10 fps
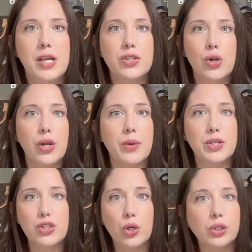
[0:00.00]
So it
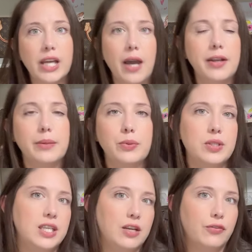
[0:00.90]
was sold out at the
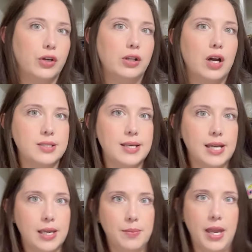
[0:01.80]
boutique for a long
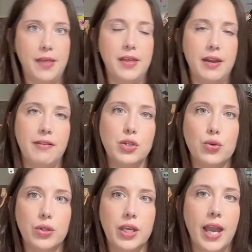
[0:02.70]
time. And then
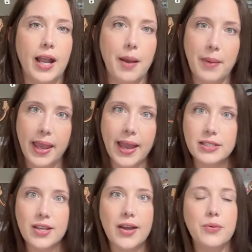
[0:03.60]
eventually I got my
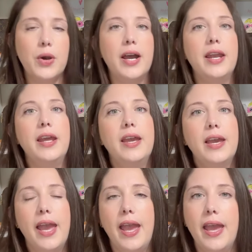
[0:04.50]
hands on one
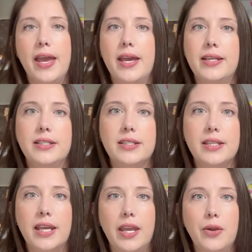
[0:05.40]
and
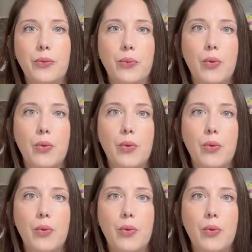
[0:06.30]
it